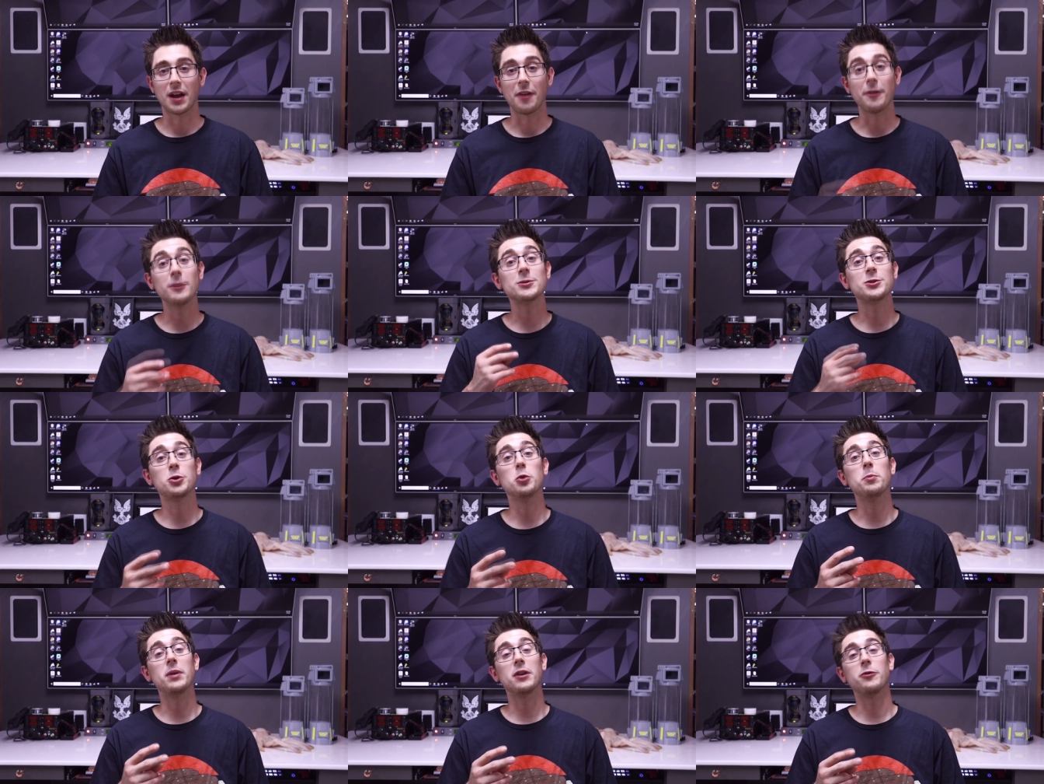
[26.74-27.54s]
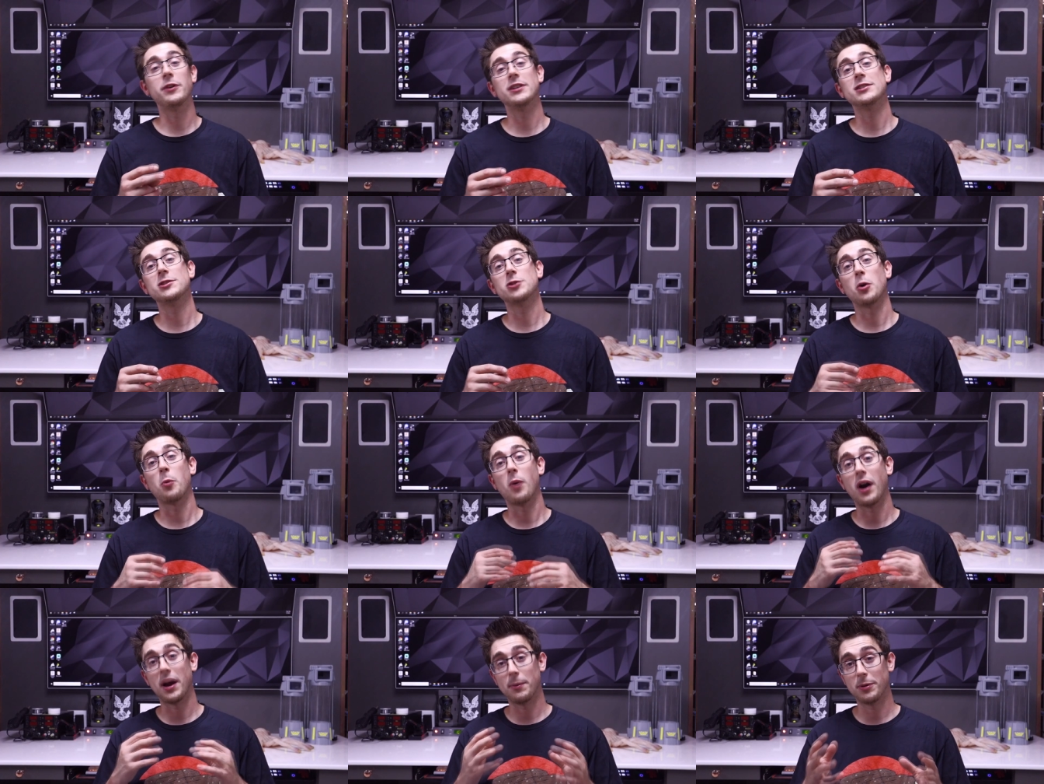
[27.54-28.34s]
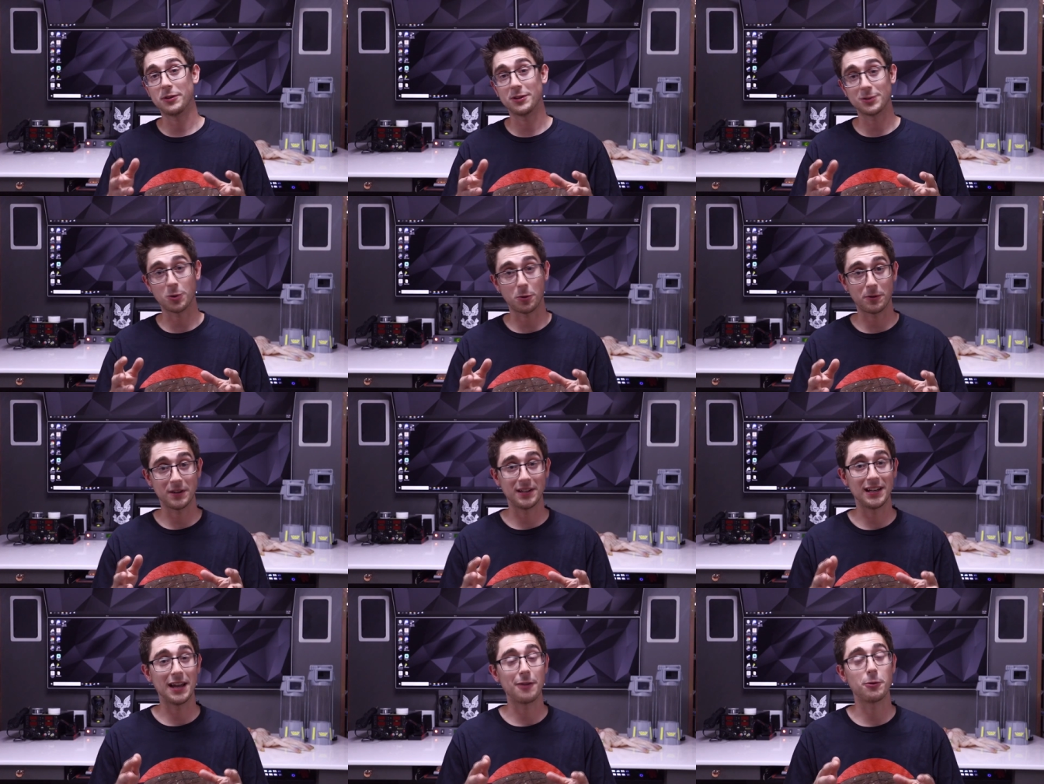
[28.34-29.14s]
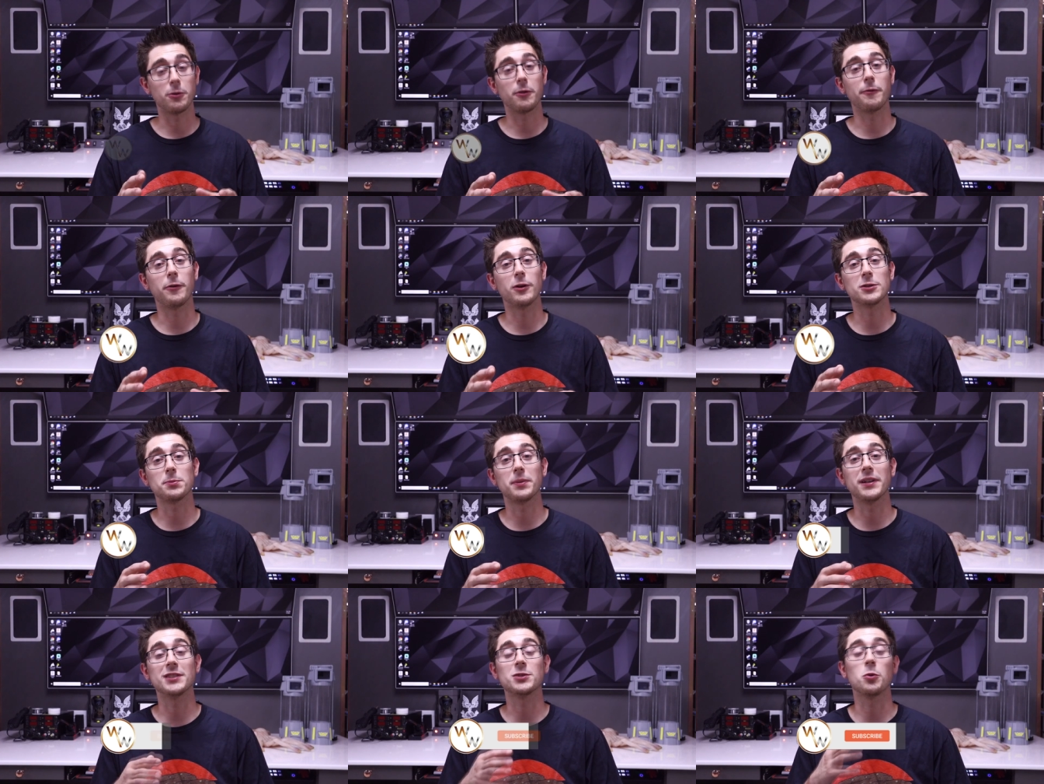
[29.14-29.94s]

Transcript: There's two big reasons on why I put this whole thing together in the first place.